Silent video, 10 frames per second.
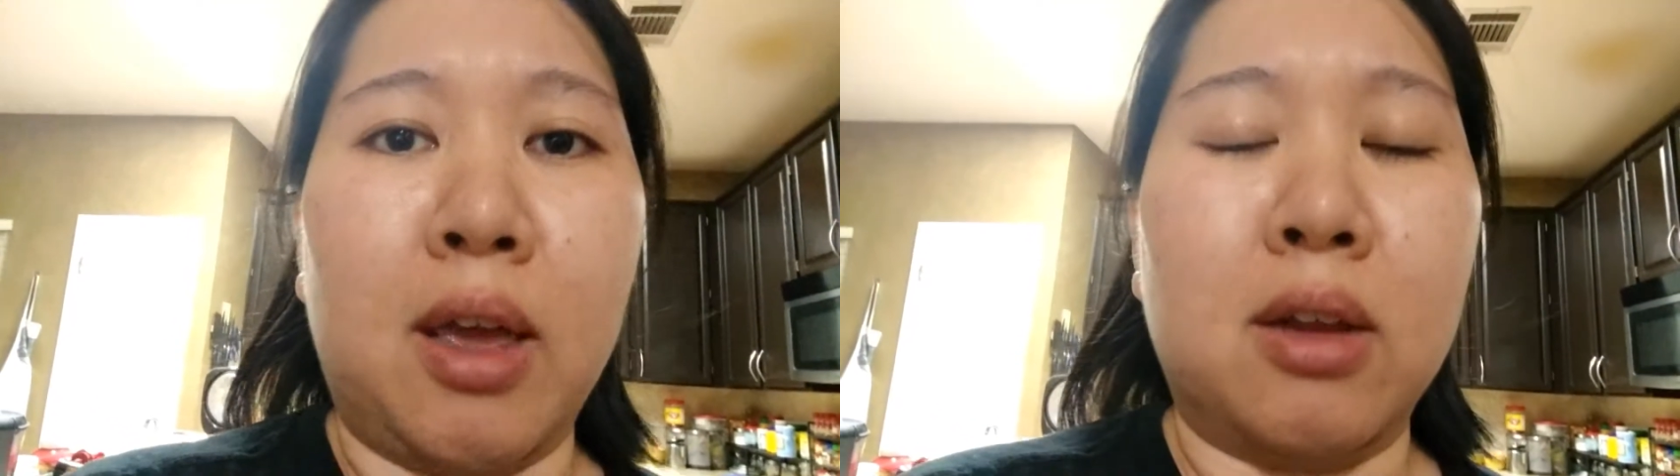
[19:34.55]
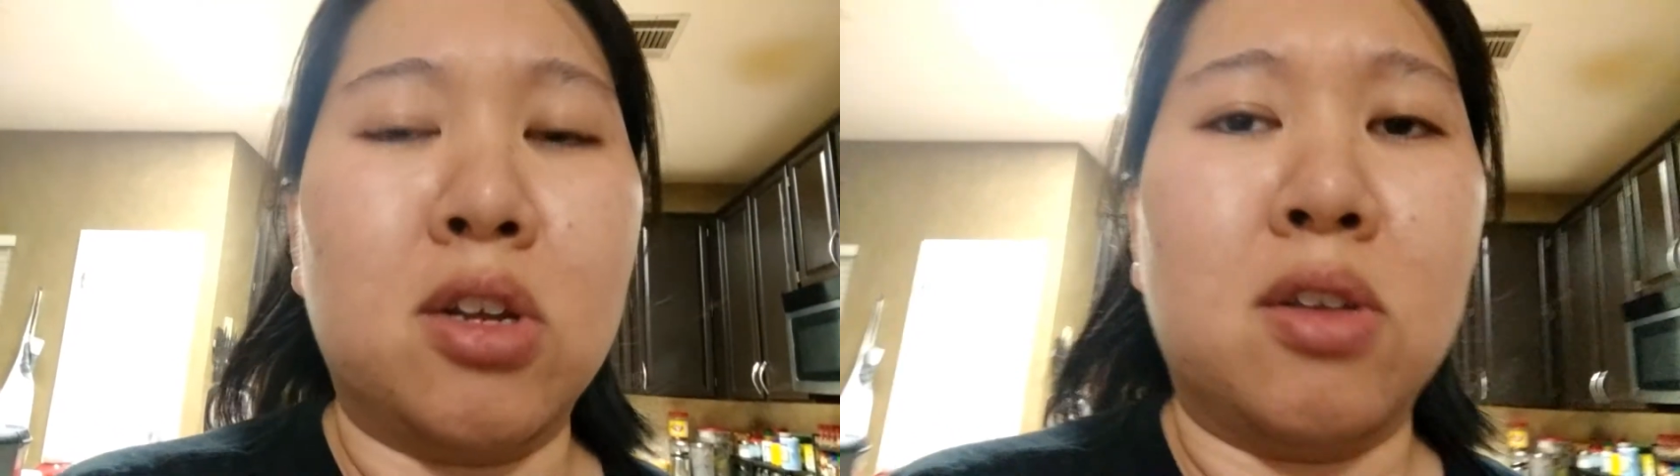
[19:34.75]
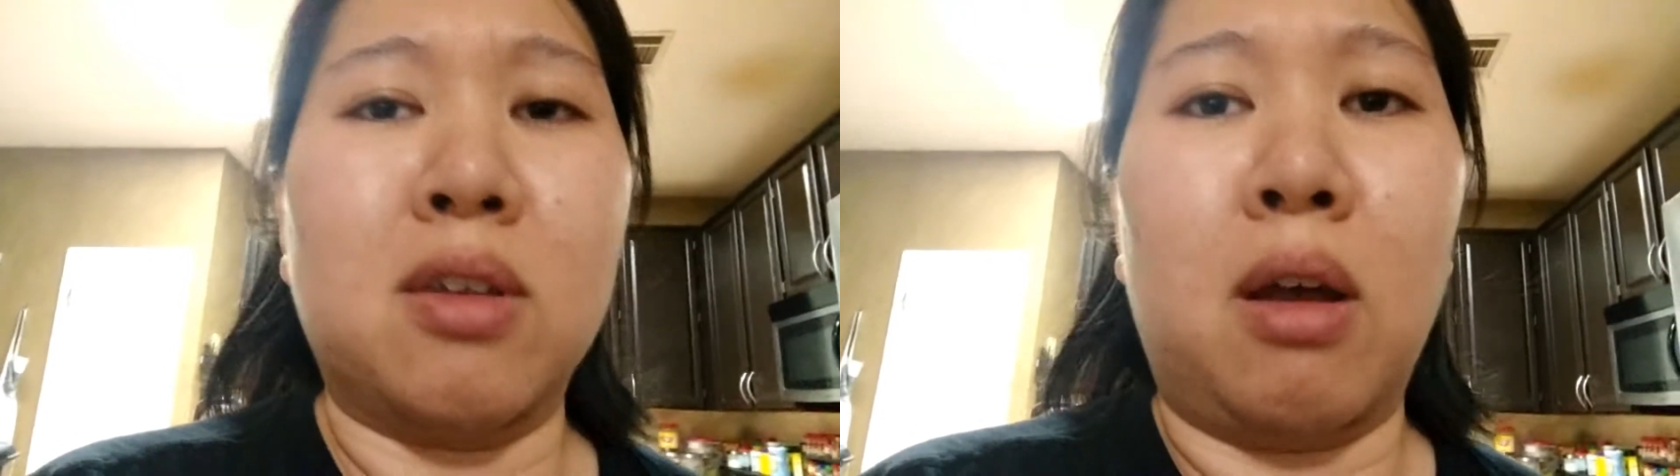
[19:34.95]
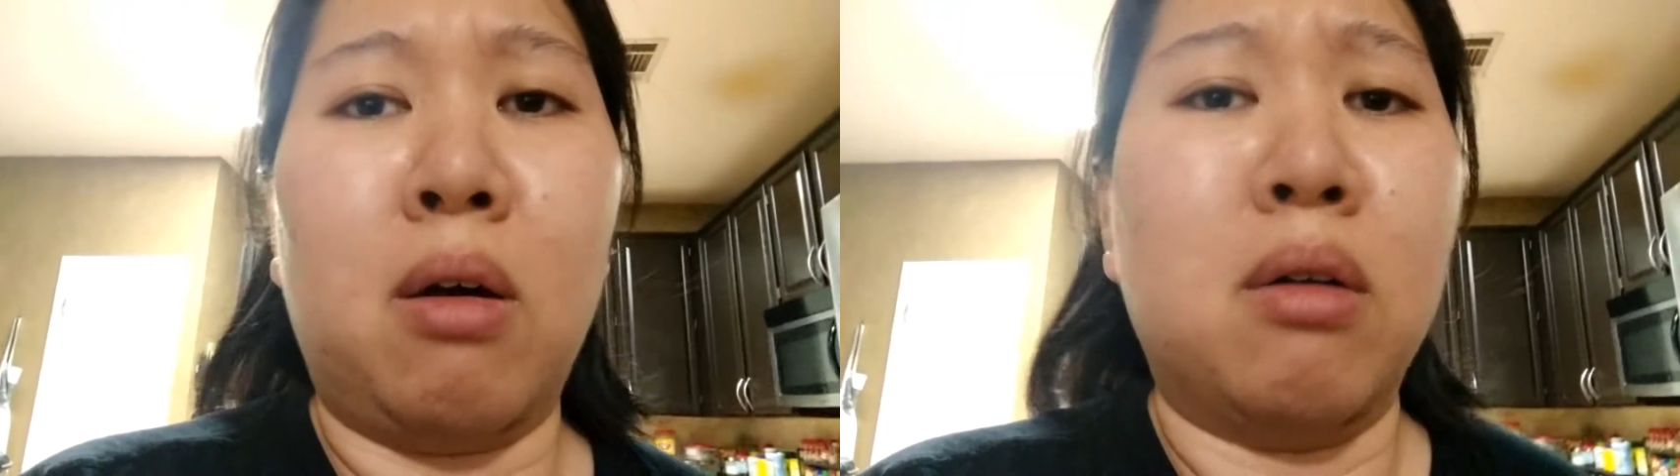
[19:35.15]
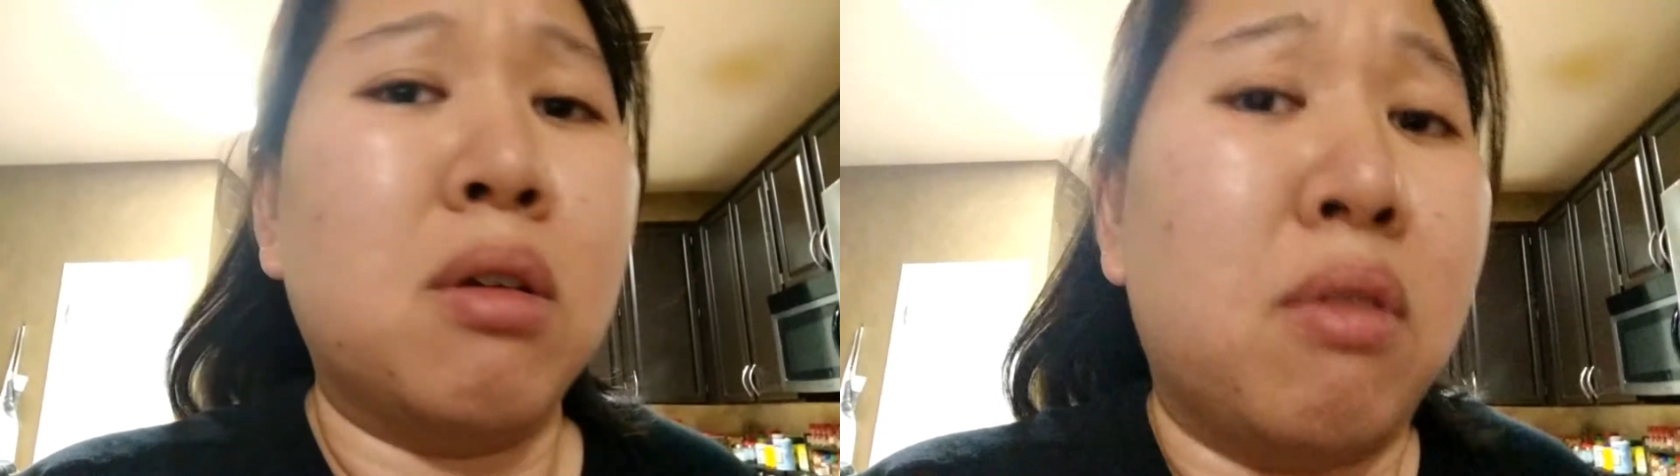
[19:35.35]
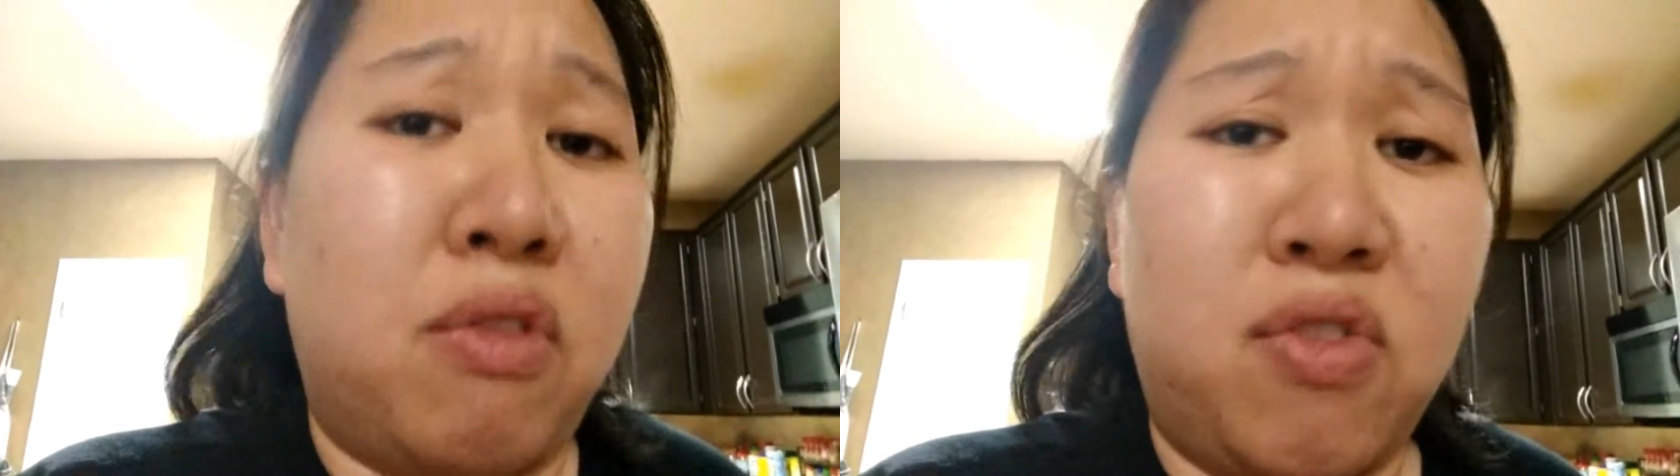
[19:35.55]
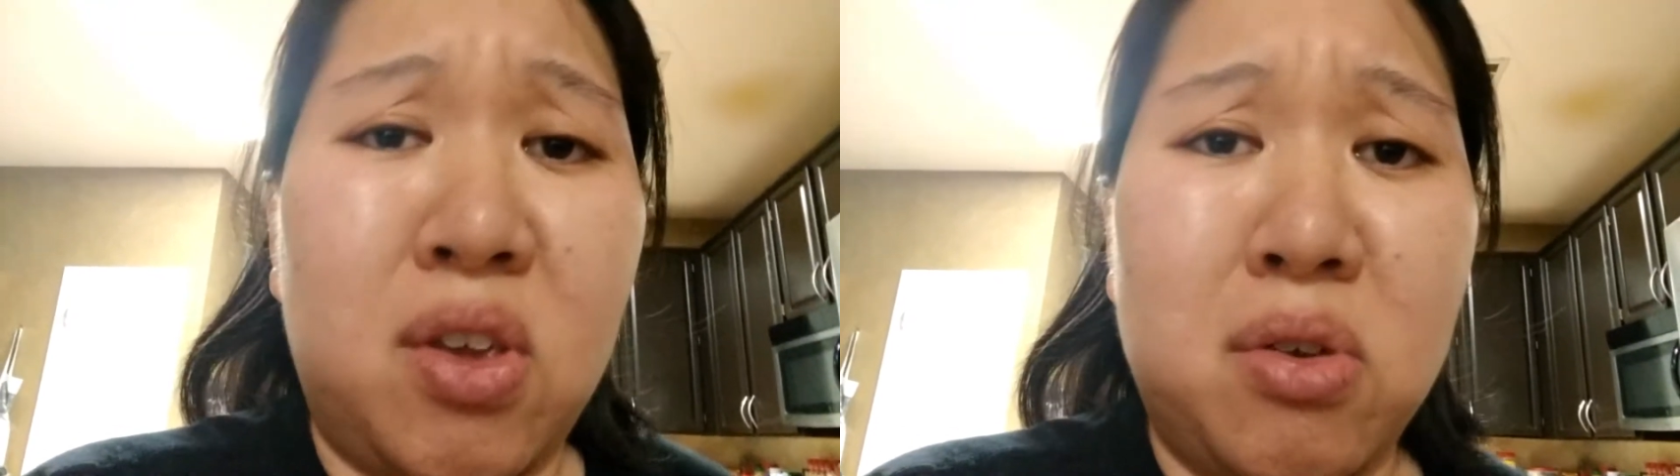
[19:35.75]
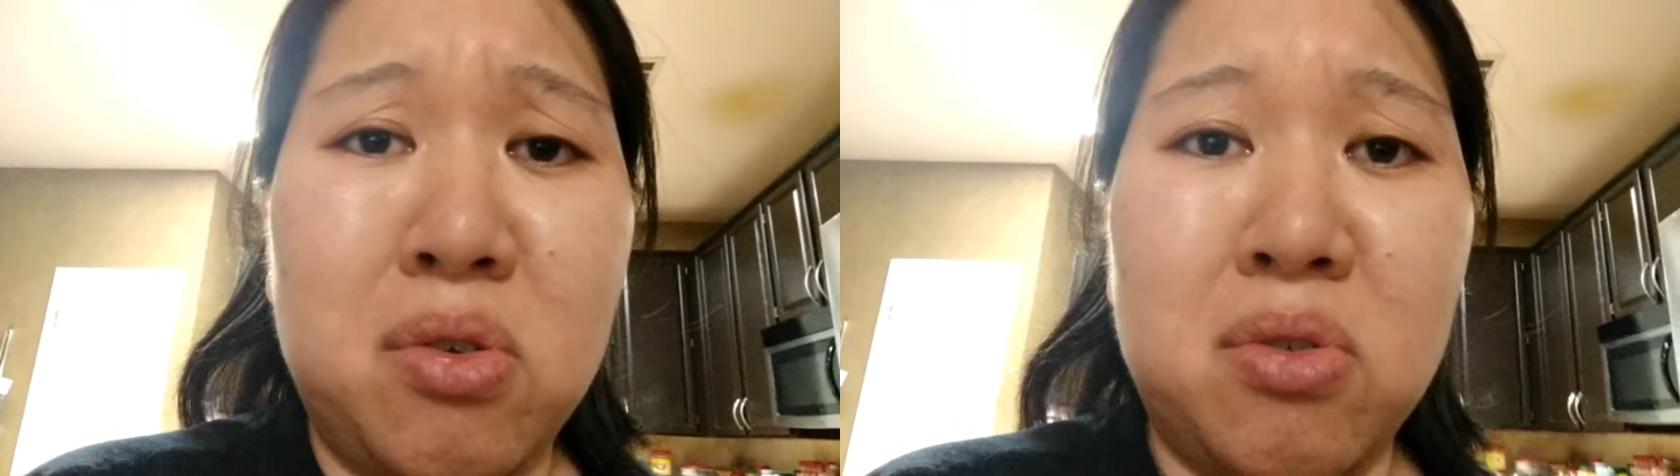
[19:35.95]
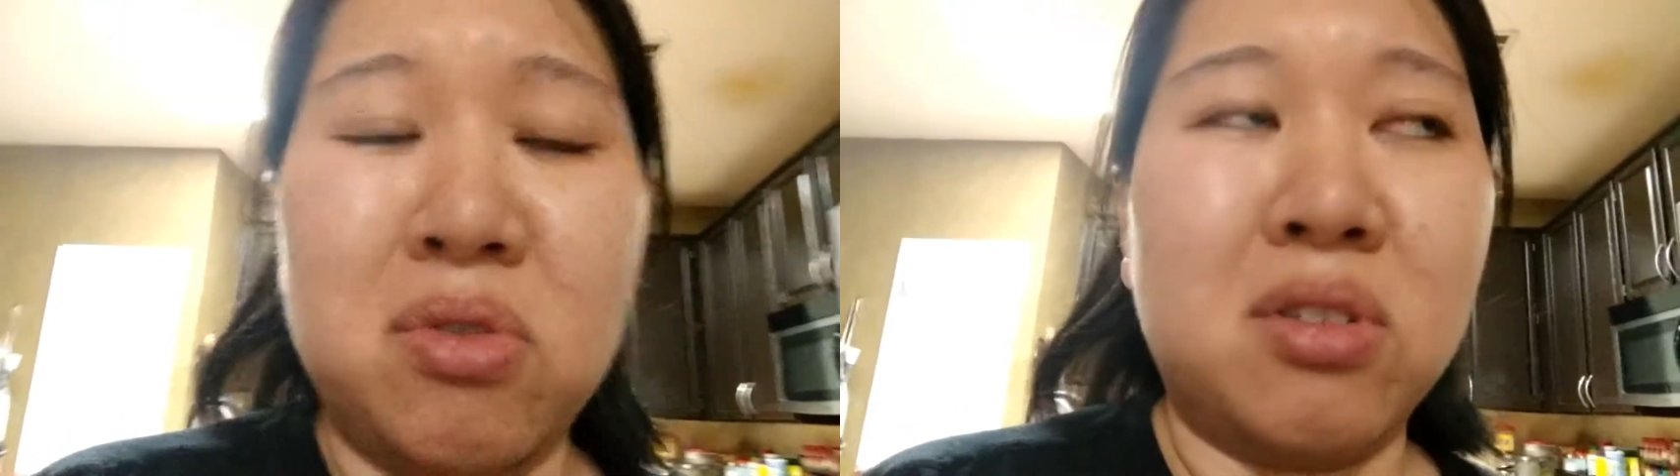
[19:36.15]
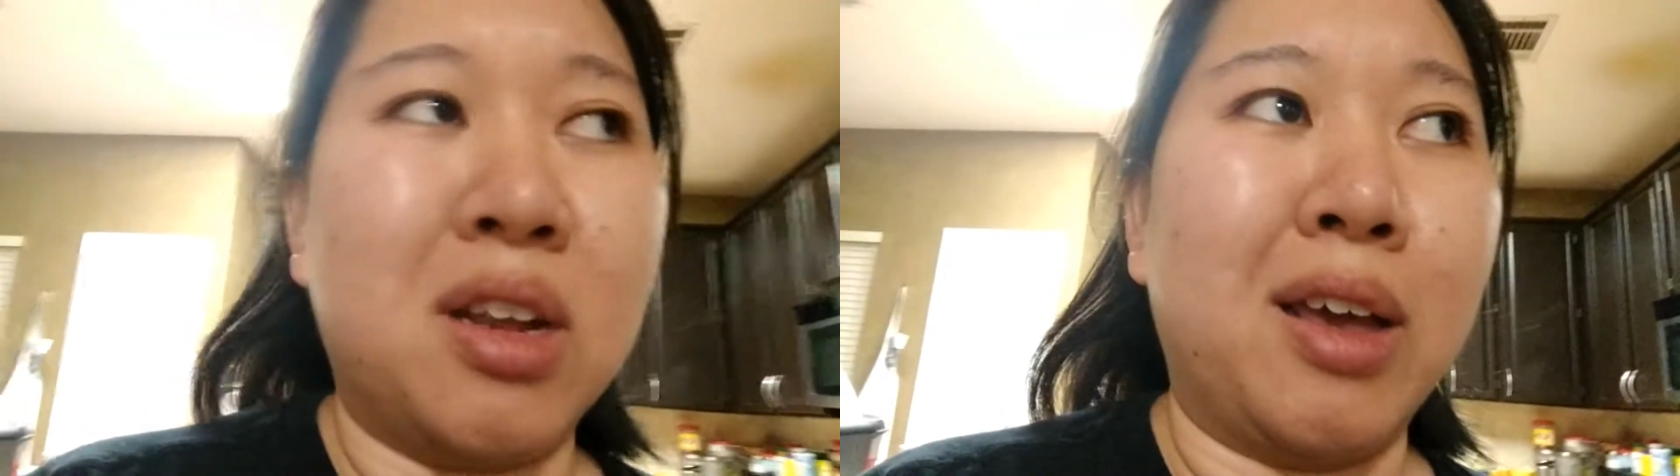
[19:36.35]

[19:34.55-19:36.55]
And she's like all confused.